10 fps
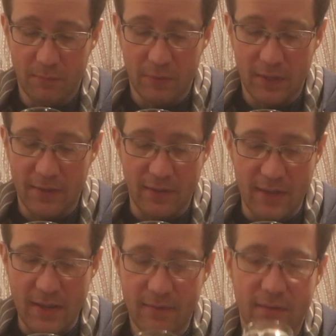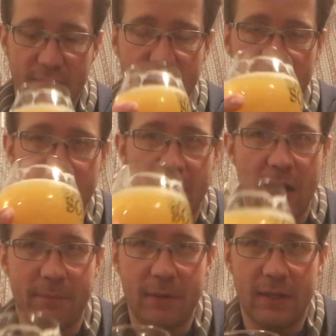But yeah, the yeasting and the
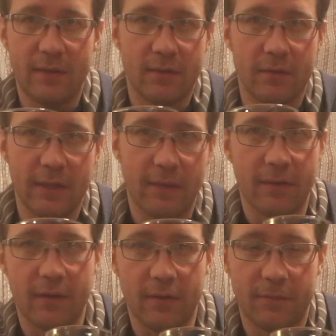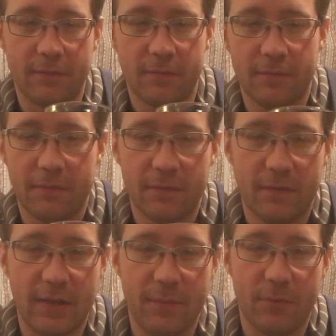hopping and all that stuff
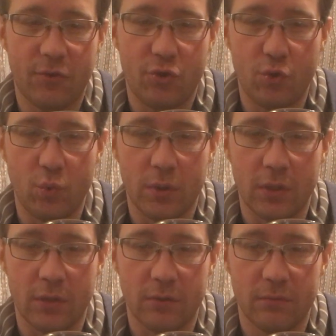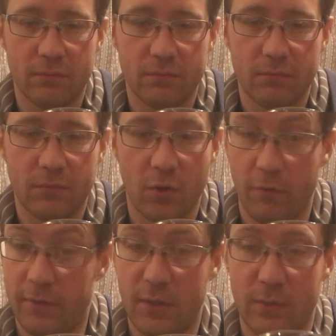seems to go
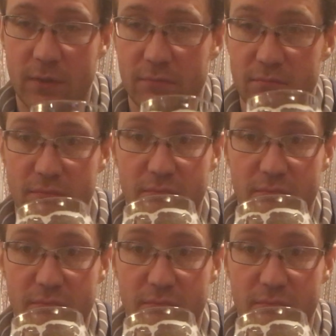really well.